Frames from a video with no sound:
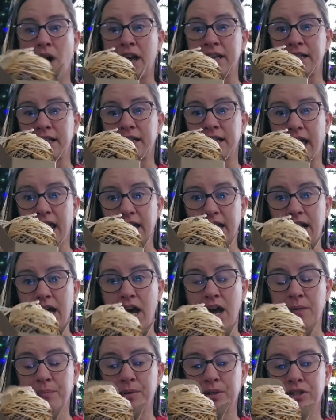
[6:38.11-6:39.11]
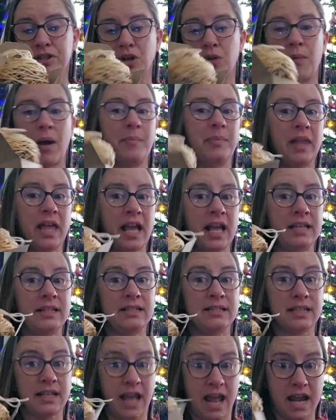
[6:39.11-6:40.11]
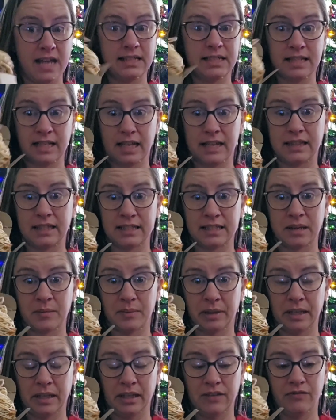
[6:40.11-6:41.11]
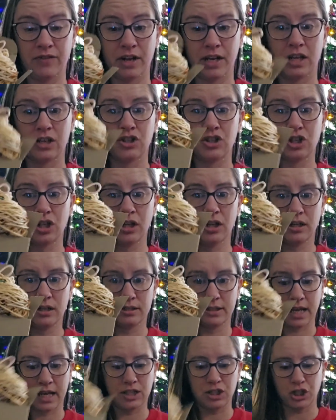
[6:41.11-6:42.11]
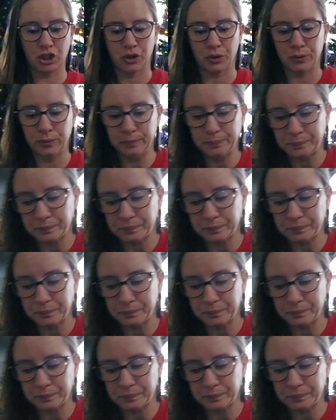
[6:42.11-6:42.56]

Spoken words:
I did cake it up. So my plan today is to get this completely finished, day 2.